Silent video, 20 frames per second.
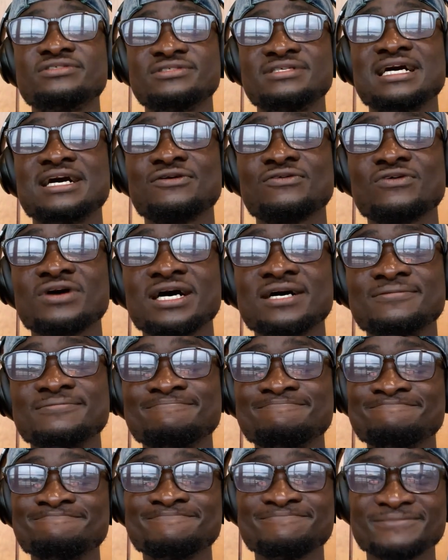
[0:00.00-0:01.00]
Dankwa.
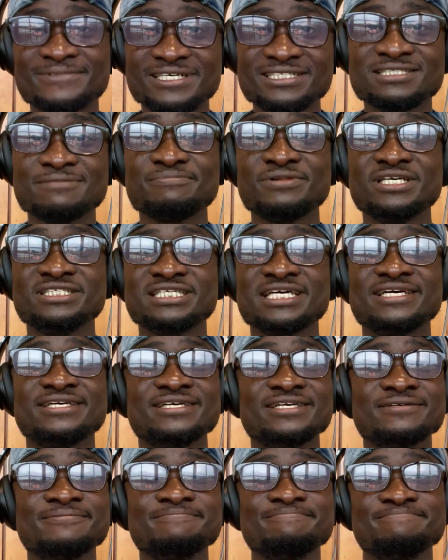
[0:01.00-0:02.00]
It's a pleasure
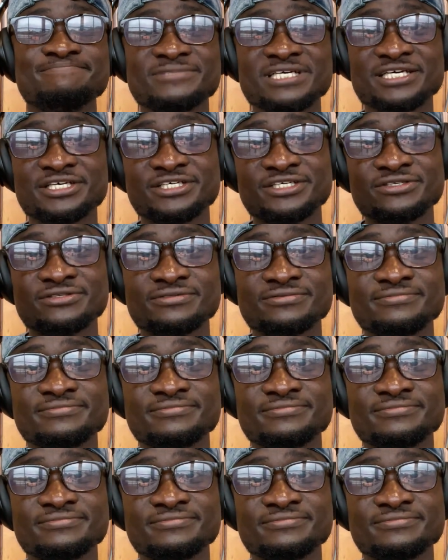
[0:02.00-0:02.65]
here. Thank you.